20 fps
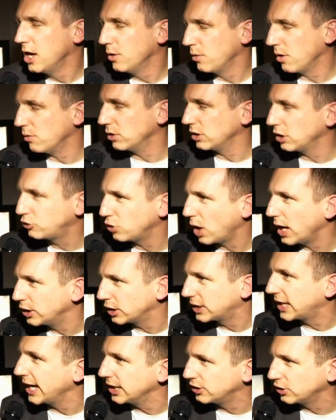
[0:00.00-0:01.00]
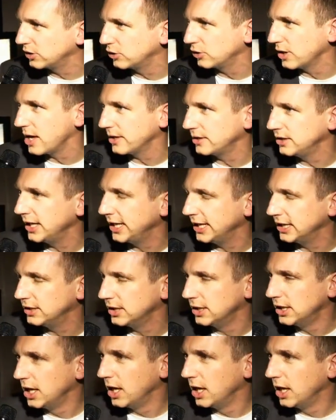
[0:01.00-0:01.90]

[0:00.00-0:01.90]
we want to try to cater to that need.